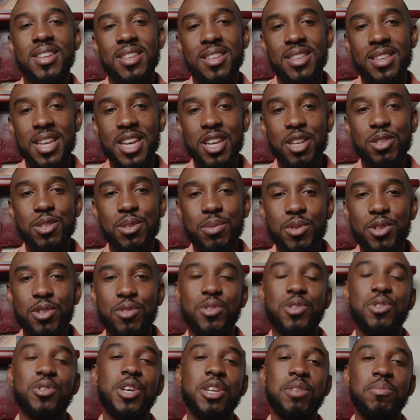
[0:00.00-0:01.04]
Thank you so much for
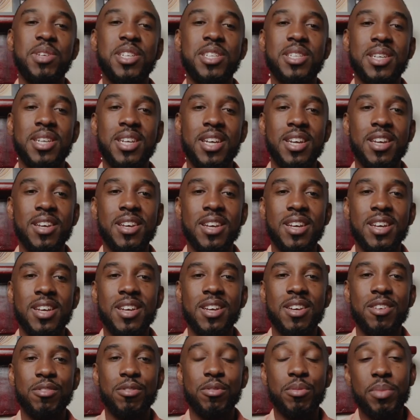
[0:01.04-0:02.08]
joining me today.
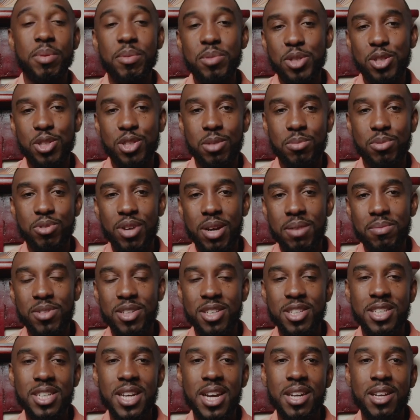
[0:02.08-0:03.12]
Remember to subscribe to the
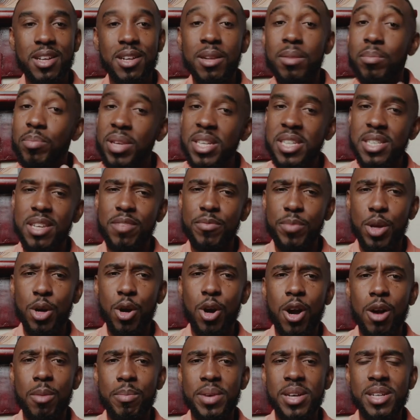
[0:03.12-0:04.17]
channel. Please leave me a
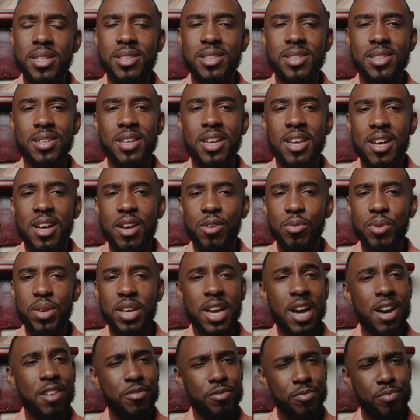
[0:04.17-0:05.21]
comment. We
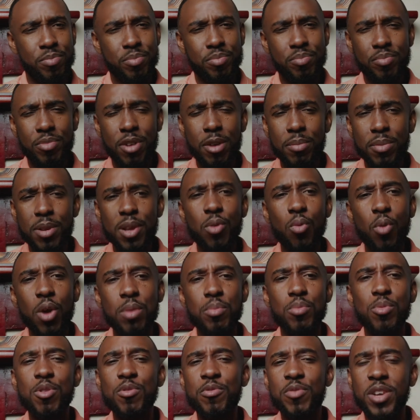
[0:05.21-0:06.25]
have probably one
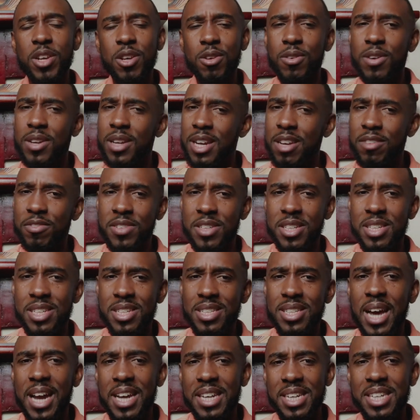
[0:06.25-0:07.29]
more video left in this
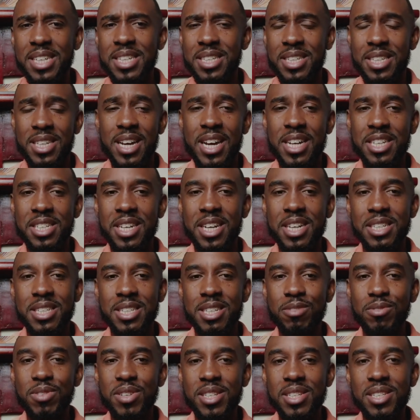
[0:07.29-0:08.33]
Identity Hijack
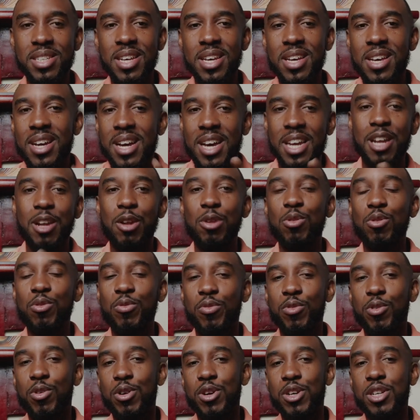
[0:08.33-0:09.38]
series, and I look
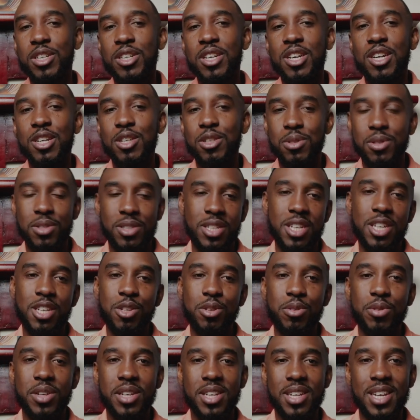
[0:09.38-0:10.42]
forward to seeing
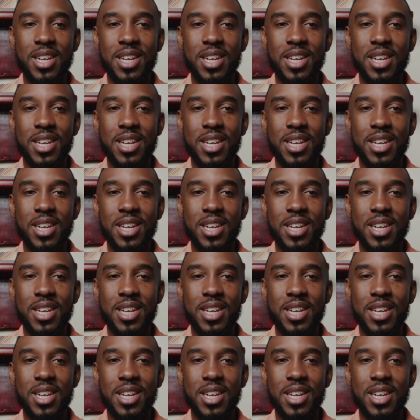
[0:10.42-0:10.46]
you in the